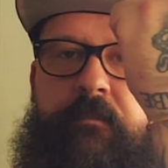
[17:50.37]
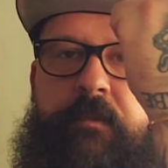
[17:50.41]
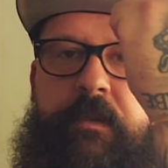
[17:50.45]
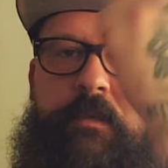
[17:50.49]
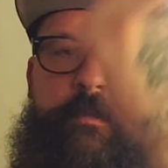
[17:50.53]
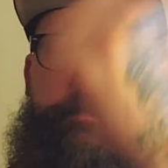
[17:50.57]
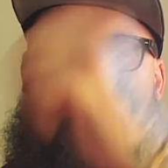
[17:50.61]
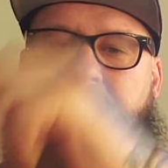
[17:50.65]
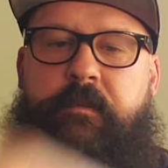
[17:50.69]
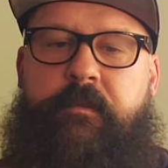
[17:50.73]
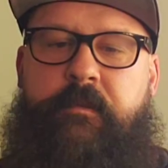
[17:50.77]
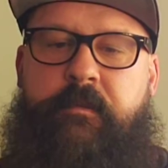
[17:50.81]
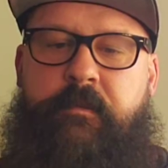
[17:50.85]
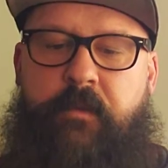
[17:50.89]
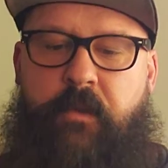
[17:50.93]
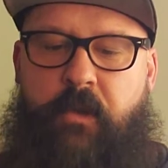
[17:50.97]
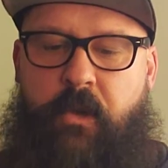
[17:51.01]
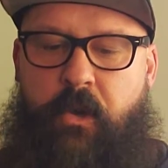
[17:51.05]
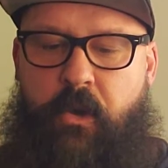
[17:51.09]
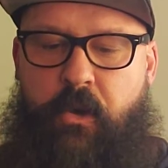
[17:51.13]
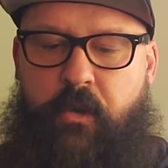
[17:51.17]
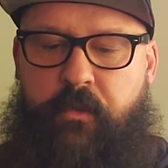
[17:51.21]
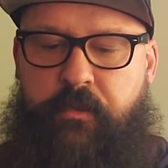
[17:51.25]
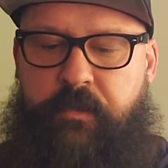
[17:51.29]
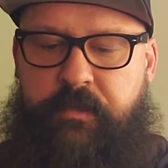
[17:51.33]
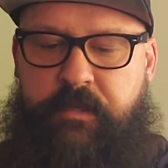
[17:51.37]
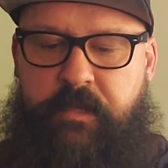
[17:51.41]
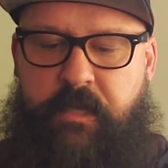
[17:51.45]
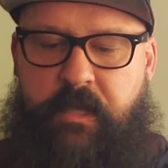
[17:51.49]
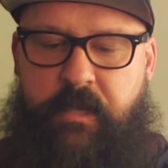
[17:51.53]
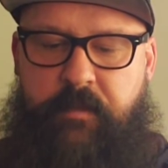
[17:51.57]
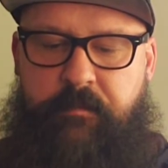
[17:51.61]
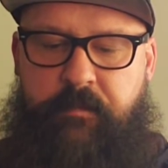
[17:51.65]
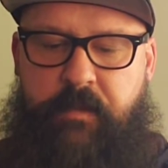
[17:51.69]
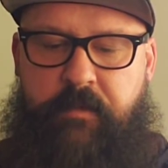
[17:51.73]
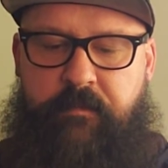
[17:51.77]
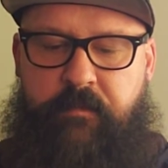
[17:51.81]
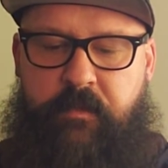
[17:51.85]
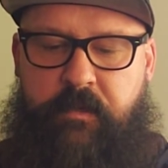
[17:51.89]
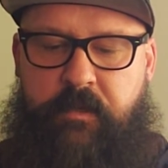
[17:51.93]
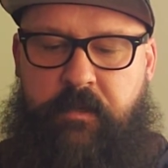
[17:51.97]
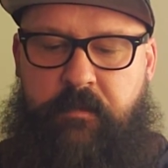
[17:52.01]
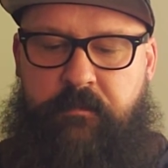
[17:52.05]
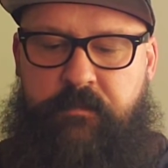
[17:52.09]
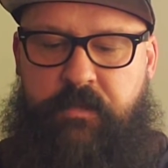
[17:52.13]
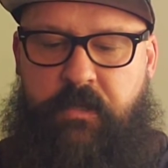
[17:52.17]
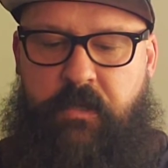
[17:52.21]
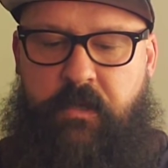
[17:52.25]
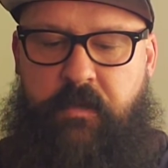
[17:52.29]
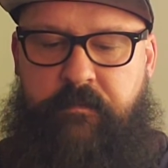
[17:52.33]
wrist all the time, never
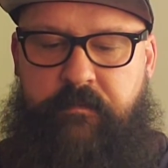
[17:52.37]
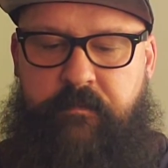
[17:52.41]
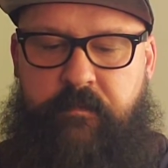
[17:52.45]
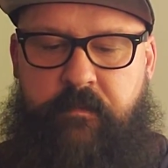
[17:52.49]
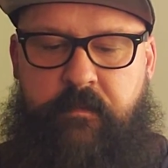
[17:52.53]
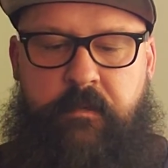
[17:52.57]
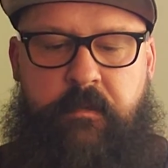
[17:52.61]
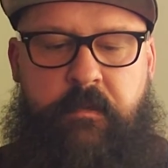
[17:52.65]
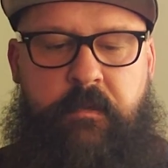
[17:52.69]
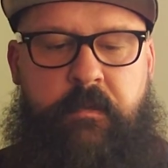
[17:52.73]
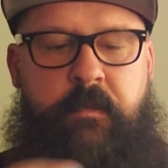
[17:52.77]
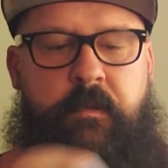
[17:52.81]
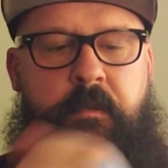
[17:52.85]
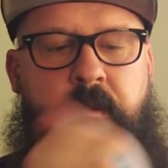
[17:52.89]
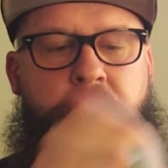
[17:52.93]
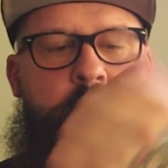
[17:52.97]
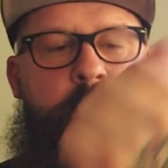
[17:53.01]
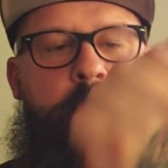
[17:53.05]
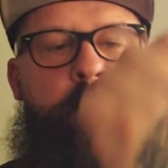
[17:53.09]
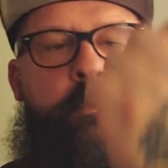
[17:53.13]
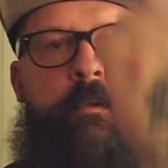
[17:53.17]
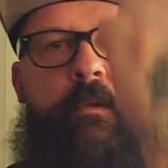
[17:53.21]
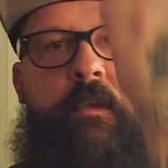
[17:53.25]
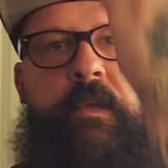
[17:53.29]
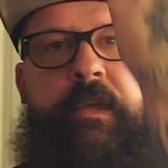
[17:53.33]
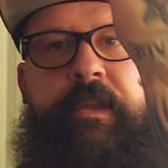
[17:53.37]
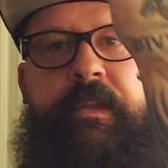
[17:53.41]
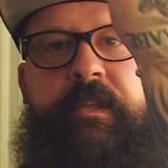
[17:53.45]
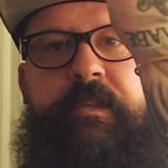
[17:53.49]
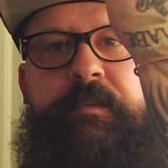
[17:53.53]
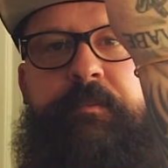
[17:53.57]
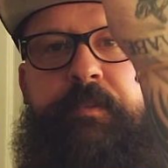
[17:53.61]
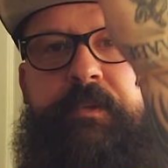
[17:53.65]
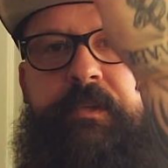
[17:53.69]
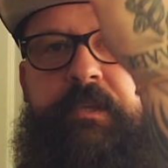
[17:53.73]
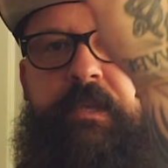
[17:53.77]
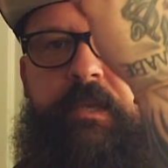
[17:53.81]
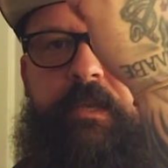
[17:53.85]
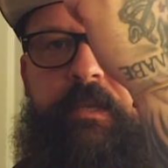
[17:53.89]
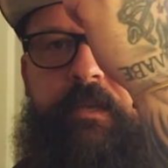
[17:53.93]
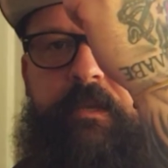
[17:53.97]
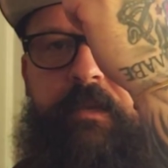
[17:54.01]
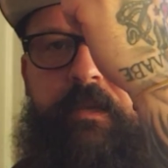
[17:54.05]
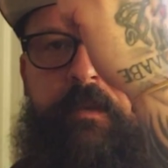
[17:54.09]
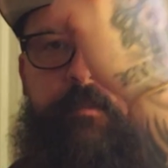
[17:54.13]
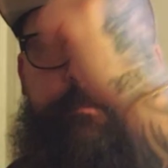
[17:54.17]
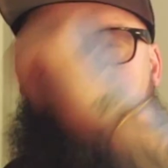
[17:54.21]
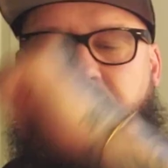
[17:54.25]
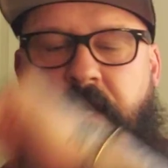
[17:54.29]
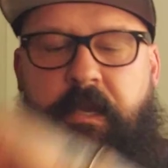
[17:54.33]
comes off, and it's patinaed
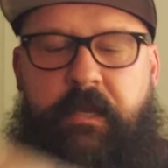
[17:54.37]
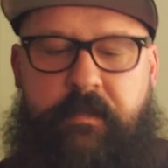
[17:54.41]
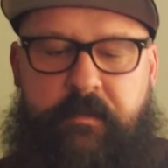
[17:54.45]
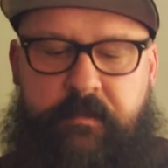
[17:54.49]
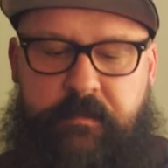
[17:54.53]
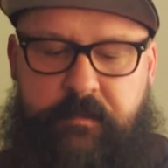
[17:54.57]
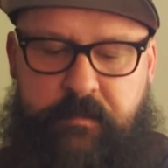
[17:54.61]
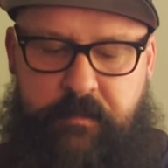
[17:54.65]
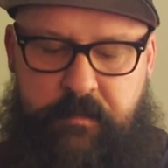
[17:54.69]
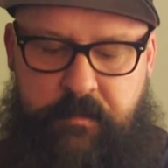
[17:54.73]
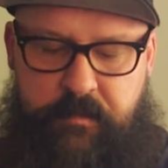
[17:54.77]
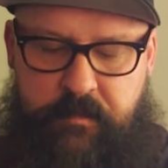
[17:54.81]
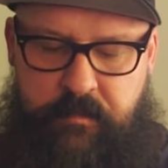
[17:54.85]
up nice.